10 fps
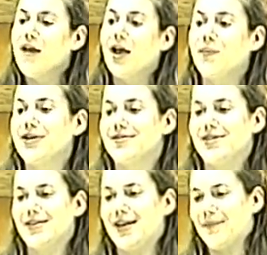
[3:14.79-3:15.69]
And we can
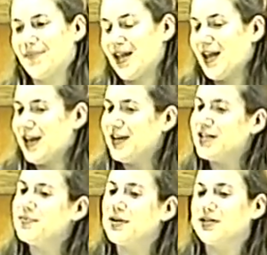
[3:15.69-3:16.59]
see that he
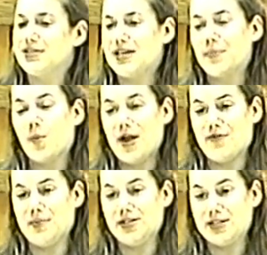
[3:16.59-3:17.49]
needs to be able to step away
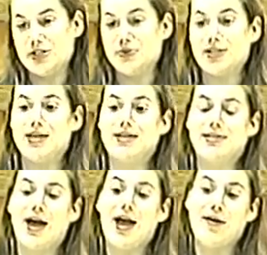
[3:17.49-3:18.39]
from these issues that he does
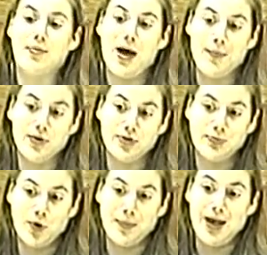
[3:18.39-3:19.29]
not have the popular
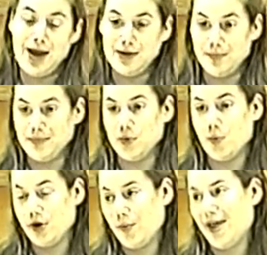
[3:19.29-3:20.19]
support behind him to
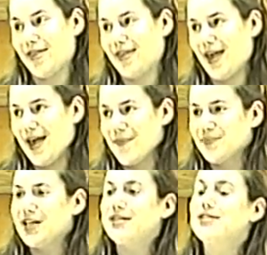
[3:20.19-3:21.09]
work with.
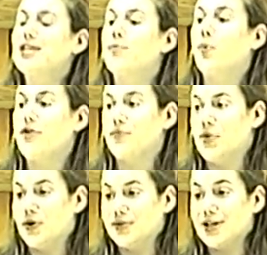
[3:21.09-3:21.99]
He needs to step away from
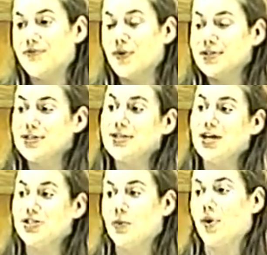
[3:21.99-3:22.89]
those and focus his
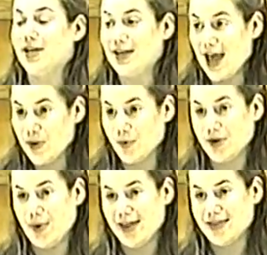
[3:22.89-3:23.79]
attention on what he can
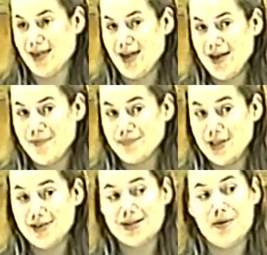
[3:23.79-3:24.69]
work with. And
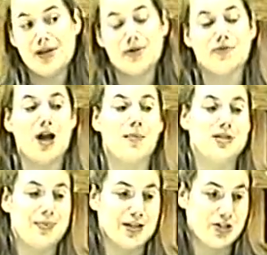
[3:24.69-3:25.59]
this is how he can overcome his
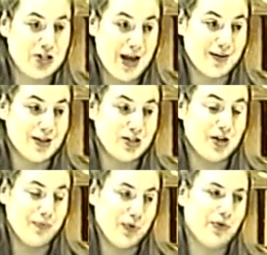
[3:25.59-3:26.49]
biggest challenge
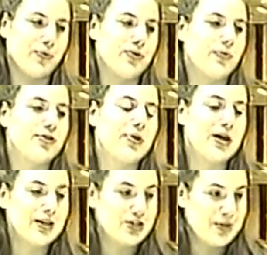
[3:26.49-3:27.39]
of
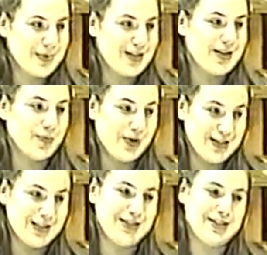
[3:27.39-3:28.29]
recreating legitimacy in the
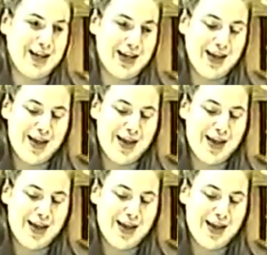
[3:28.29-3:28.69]
presidency.